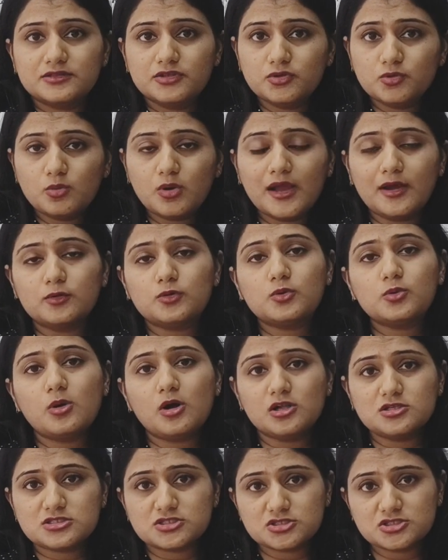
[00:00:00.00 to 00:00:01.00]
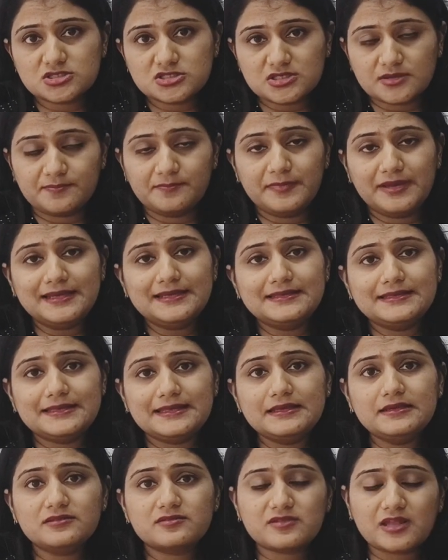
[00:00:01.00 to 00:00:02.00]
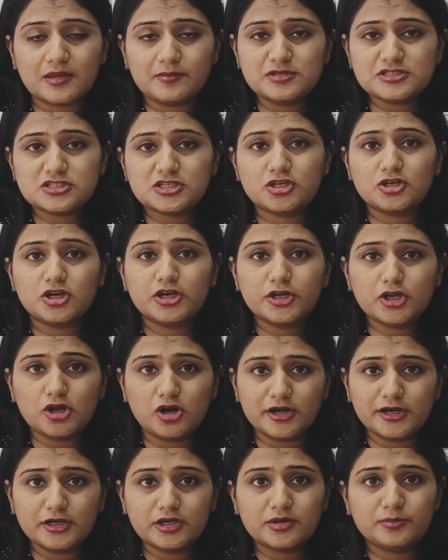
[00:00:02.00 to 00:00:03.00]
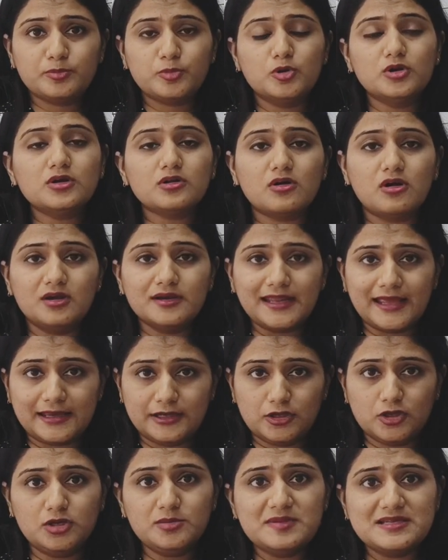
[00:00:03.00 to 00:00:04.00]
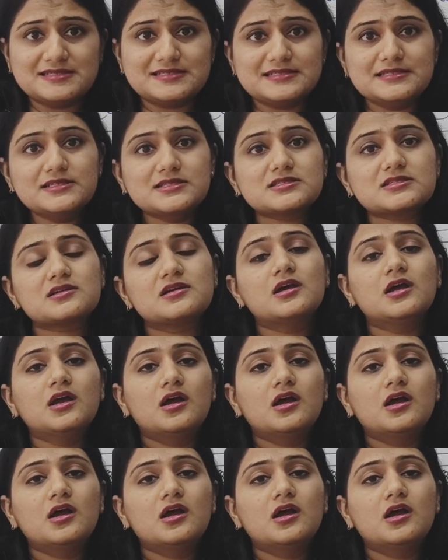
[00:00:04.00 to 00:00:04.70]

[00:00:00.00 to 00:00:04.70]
you have to also submit the cybersecurity audit report on annual basis,